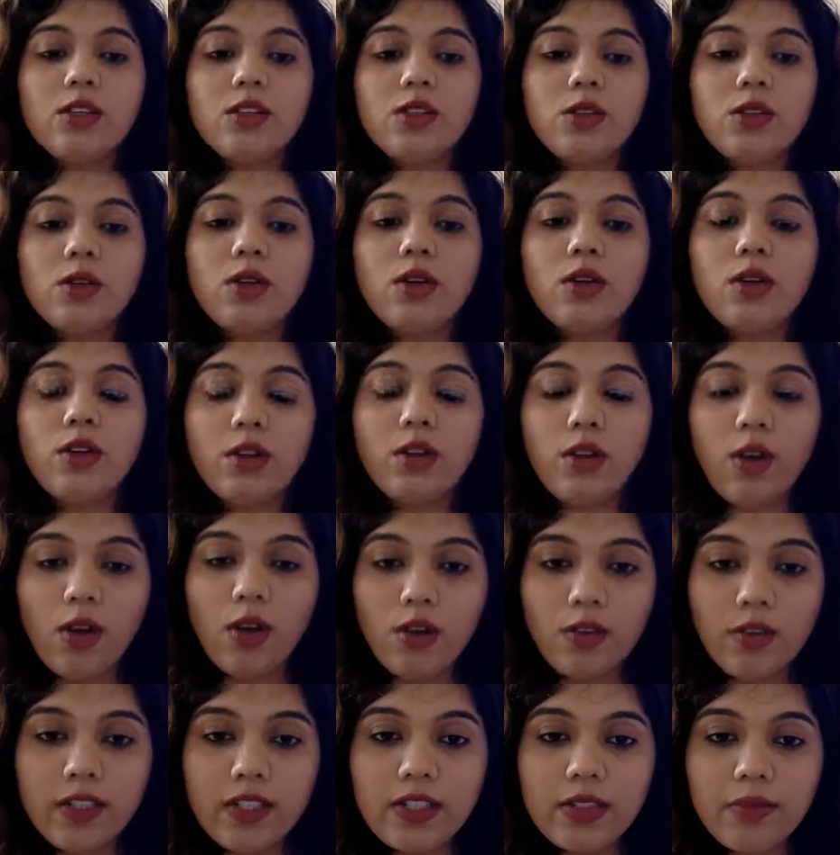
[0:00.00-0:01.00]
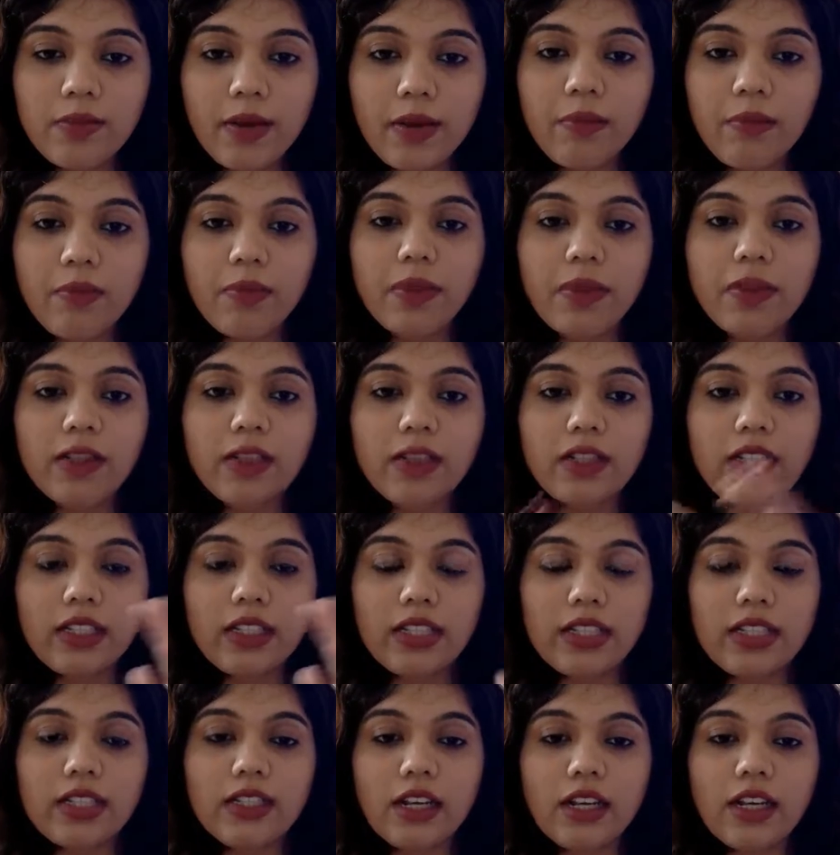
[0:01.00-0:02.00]
So always remember,
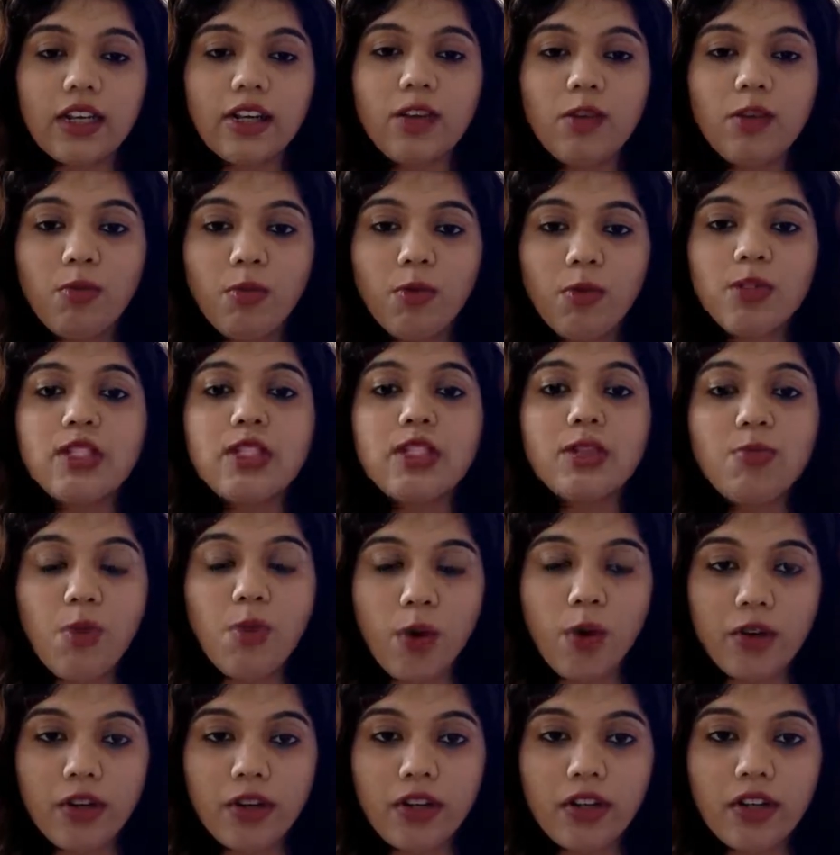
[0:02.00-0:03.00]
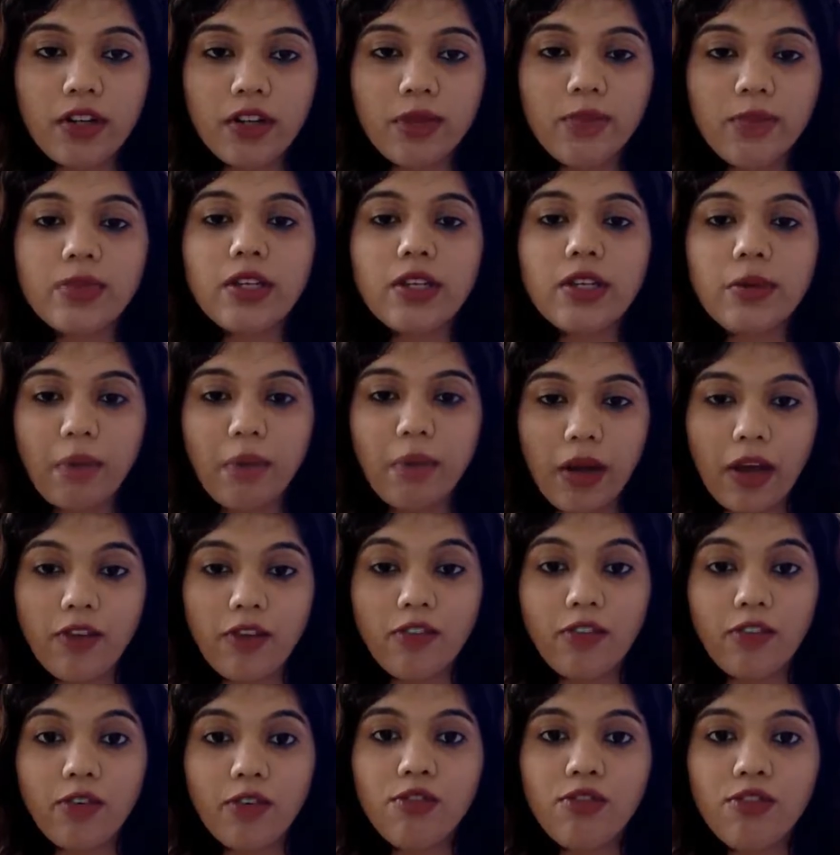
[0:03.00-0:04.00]
these are your most important tips
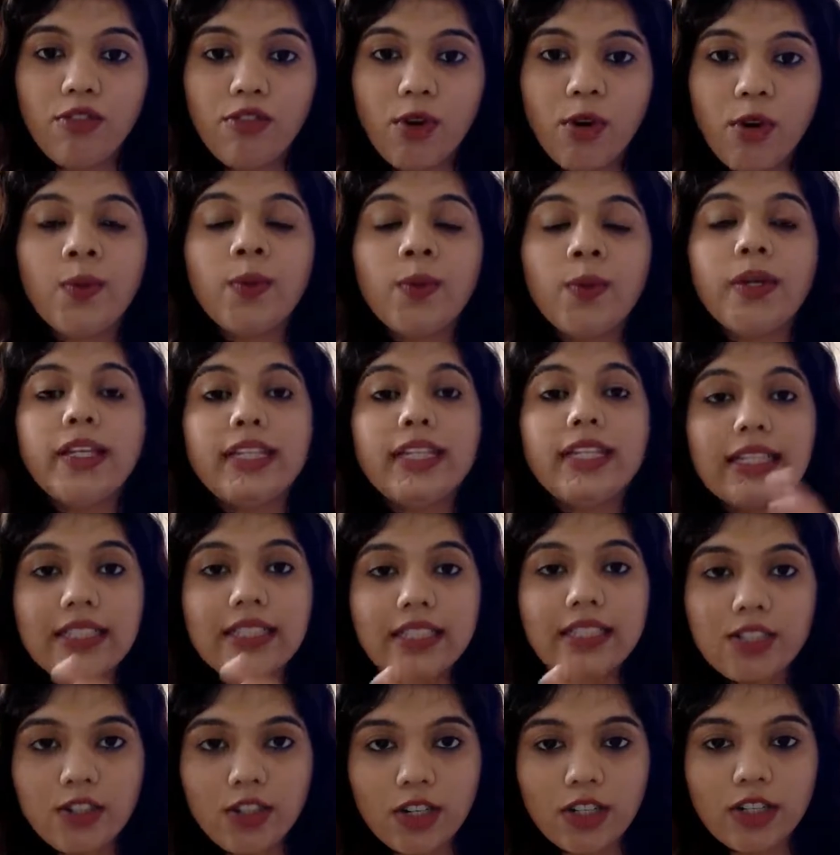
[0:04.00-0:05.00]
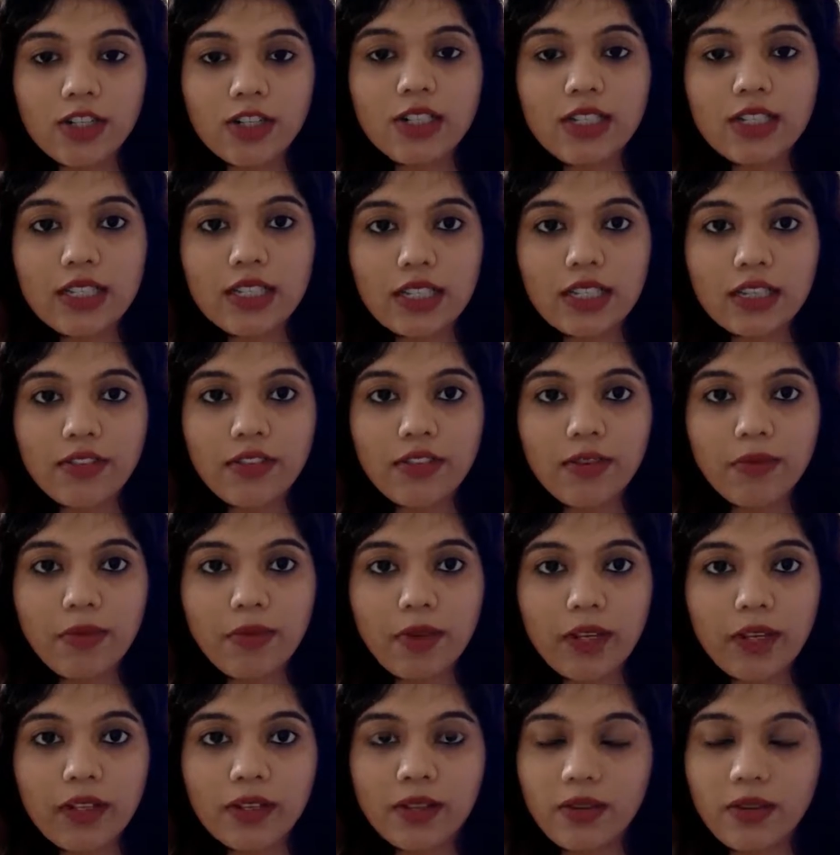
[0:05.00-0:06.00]
apart from following the instructions given
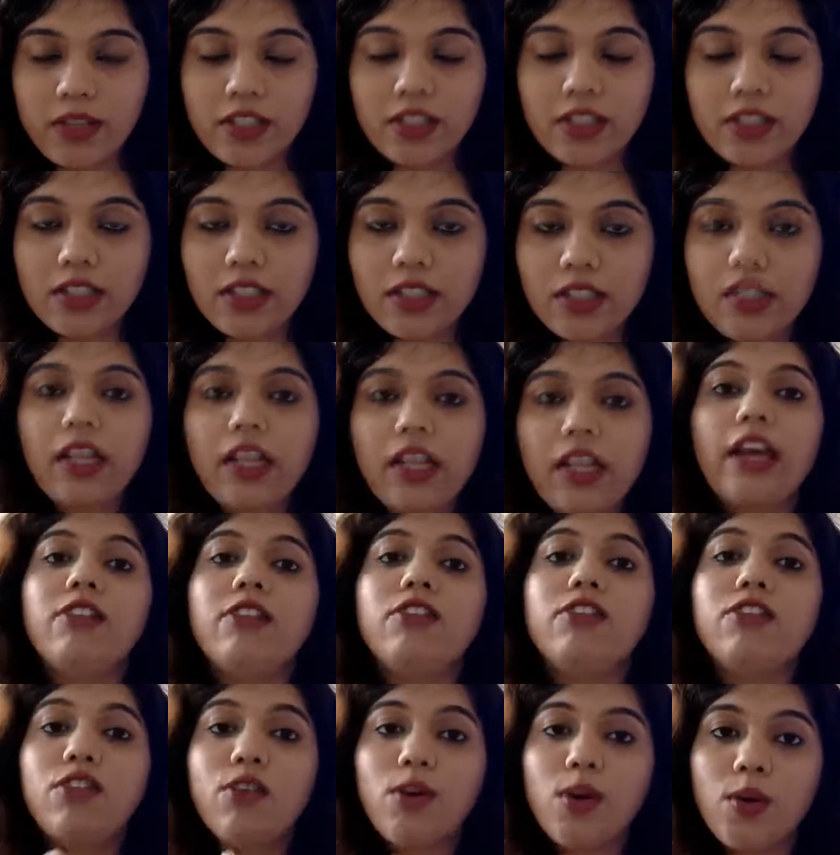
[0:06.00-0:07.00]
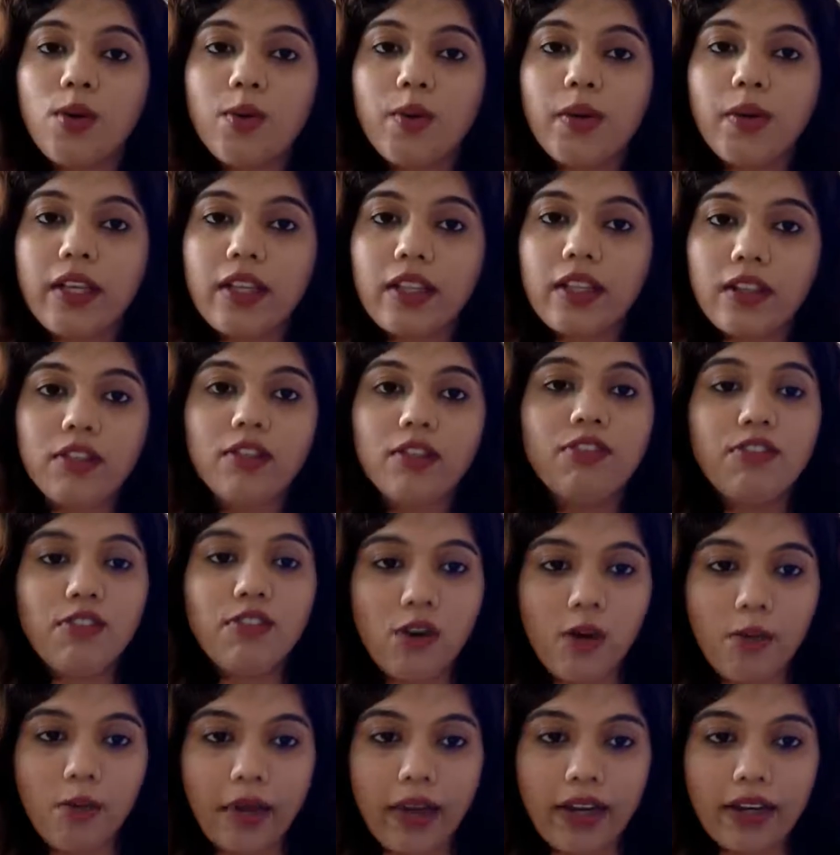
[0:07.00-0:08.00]
by the question and following the
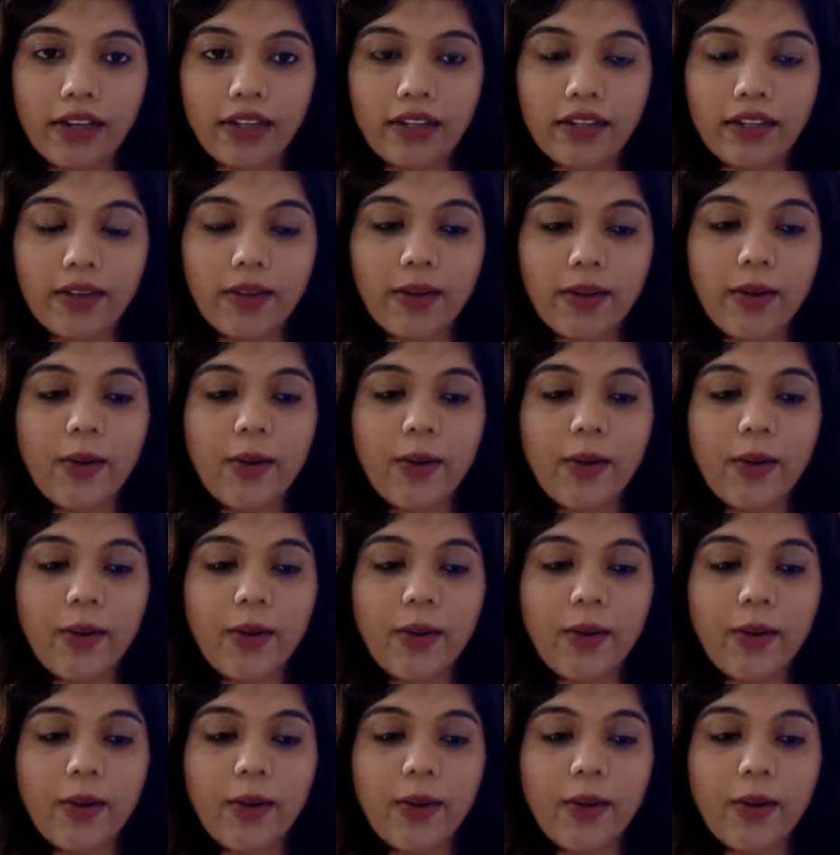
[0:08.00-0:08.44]
format.